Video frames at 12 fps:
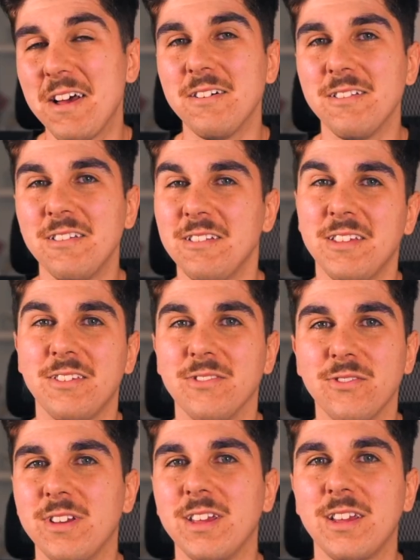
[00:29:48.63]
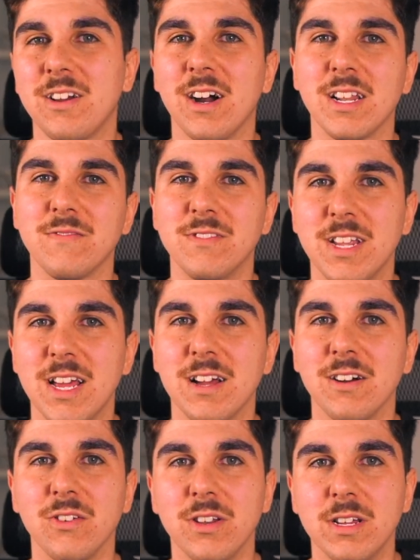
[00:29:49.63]
Elle is looking kind of
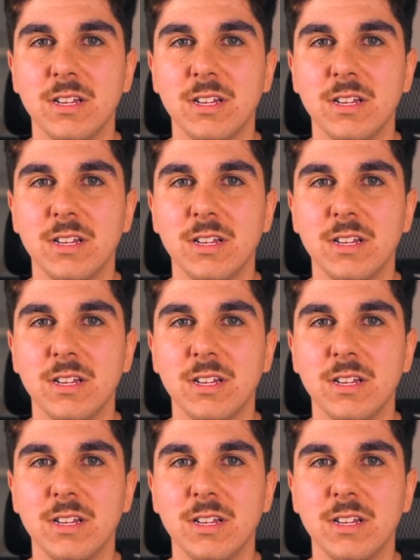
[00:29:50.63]
down.